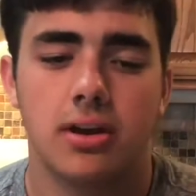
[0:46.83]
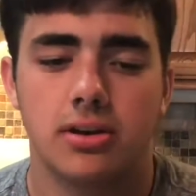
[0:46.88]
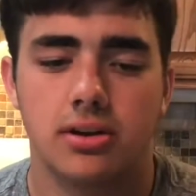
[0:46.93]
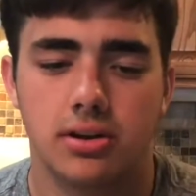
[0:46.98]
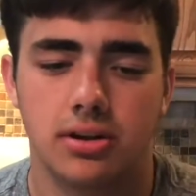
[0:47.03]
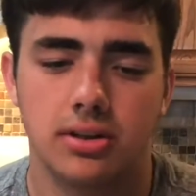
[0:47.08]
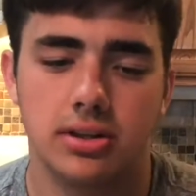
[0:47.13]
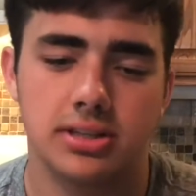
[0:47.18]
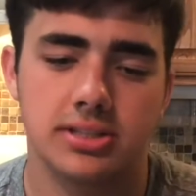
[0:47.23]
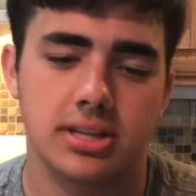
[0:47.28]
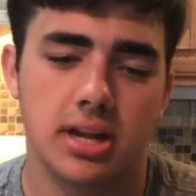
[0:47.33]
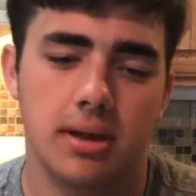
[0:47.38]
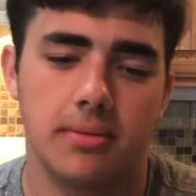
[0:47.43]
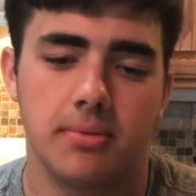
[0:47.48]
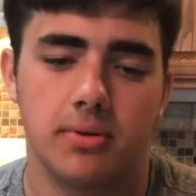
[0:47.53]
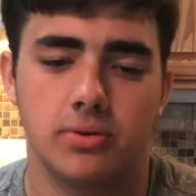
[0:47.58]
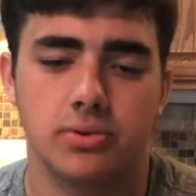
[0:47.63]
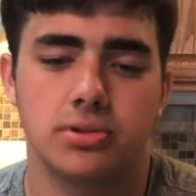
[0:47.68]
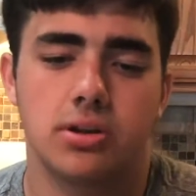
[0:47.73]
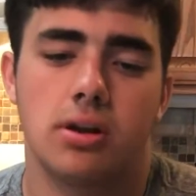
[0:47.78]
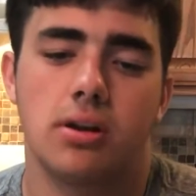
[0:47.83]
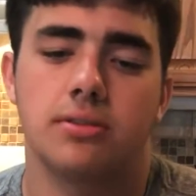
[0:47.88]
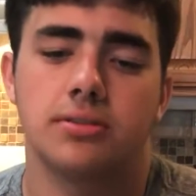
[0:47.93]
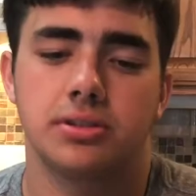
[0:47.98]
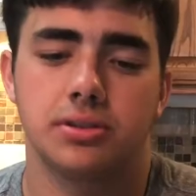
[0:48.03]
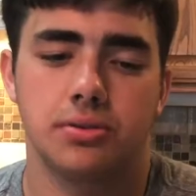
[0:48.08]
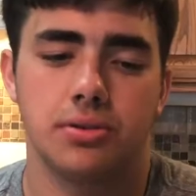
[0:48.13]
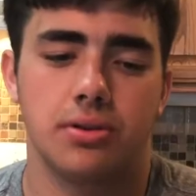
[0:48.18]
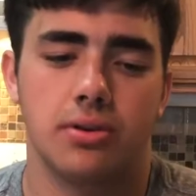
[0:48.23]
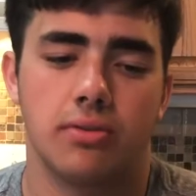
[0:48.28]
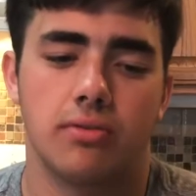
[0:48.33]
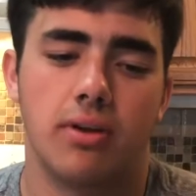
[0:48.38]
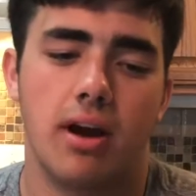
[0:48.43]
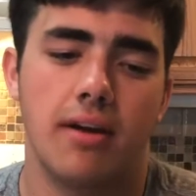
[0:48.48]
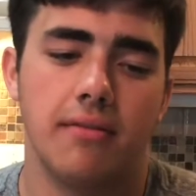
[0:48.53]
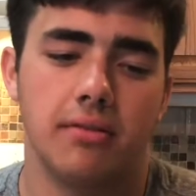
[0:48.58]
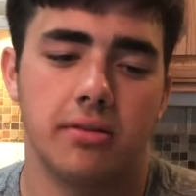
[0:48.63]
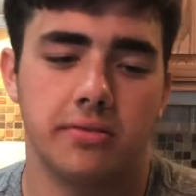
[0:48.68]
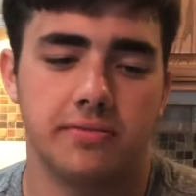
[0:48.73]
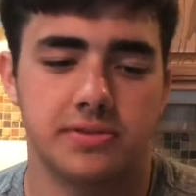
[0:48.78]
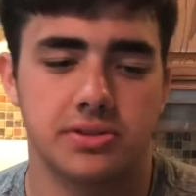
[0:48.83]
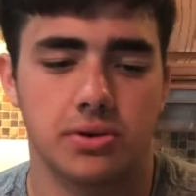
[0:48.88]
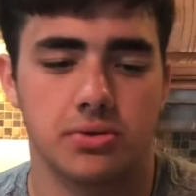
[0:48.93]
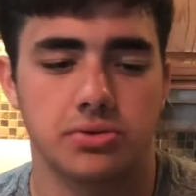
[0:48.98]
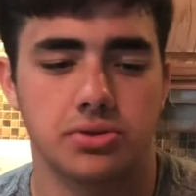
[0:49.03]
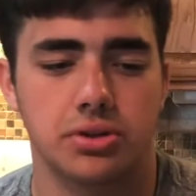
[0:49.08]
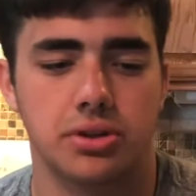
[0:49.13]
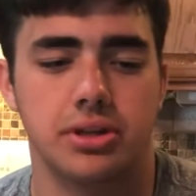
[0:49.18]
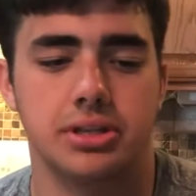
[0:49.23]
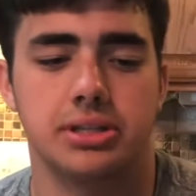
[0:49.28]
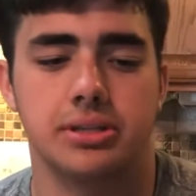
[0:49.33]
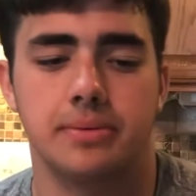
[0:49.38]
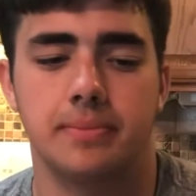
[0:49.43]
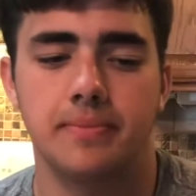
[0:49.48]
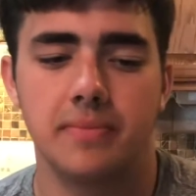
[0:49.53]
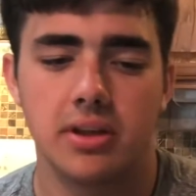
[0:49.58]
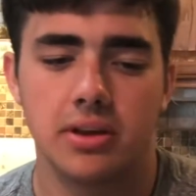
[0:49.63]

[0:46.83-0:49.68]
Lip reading: During this time, there was also the arrival of socialism.